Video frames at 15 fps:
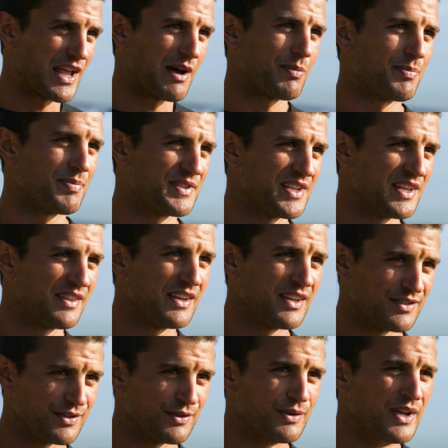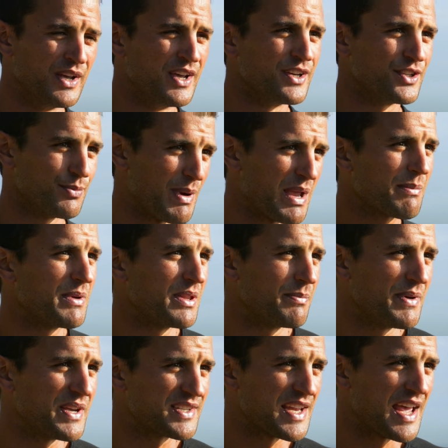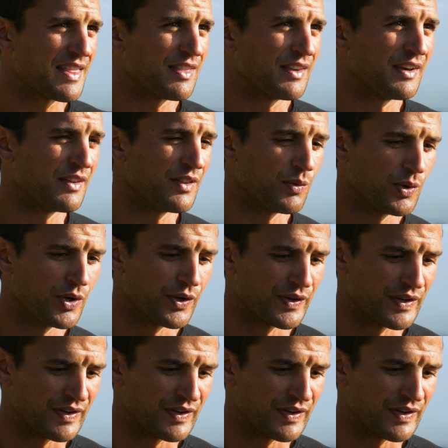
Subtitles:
couple % there to make me the best athlete in the world.